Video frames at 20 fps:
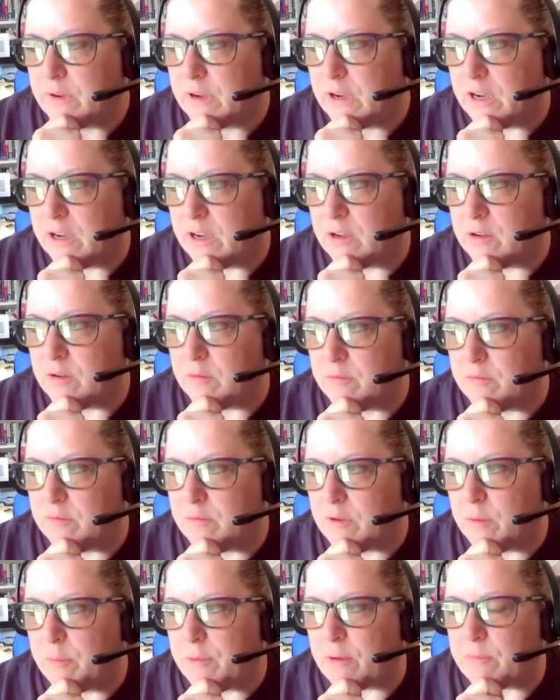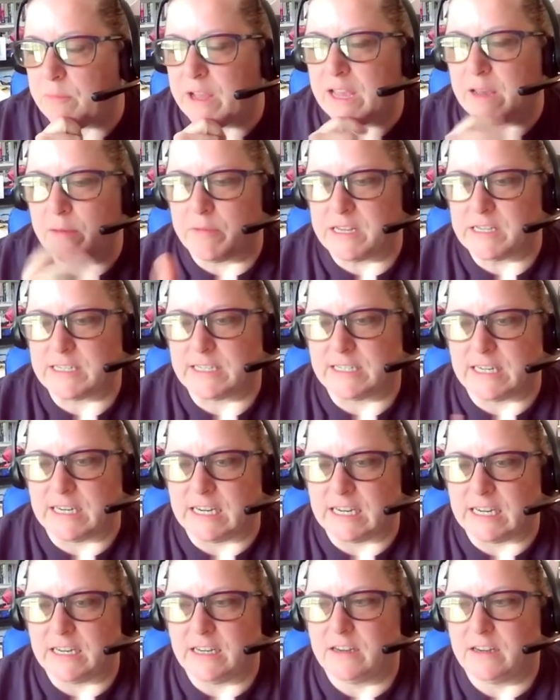about my
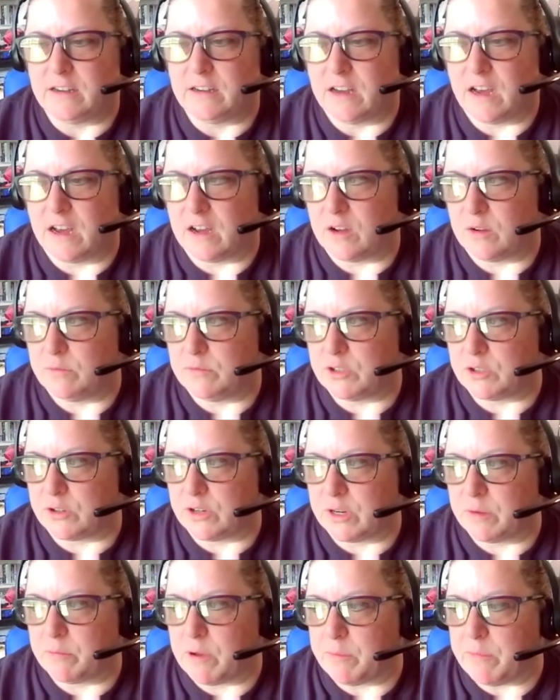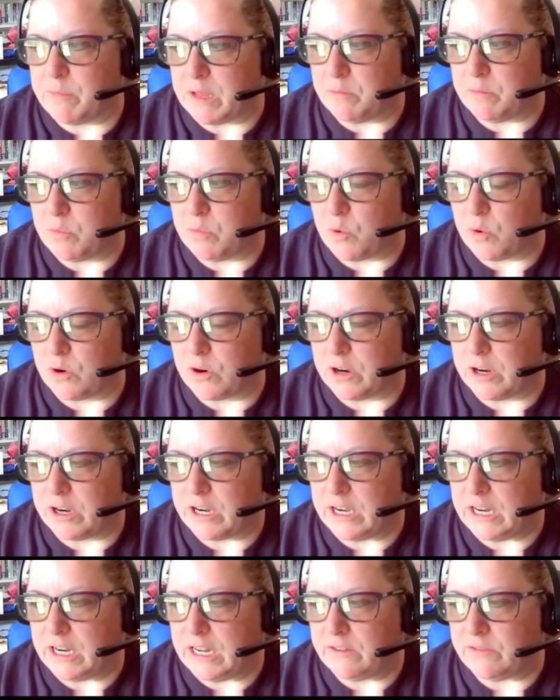MST during my med
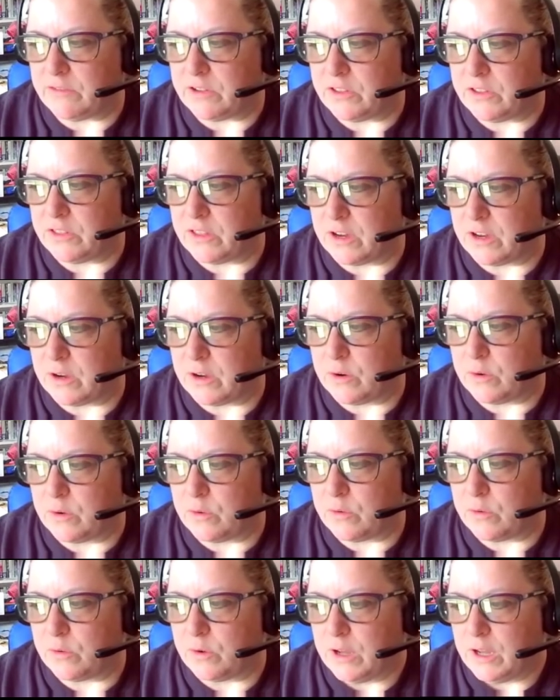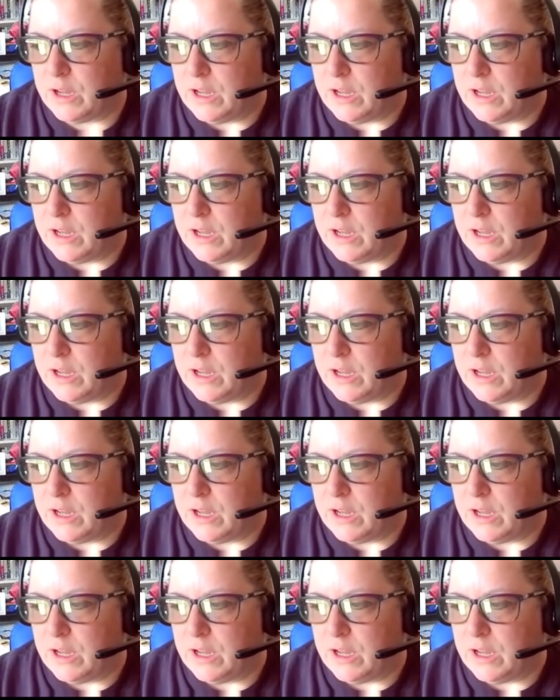board, even though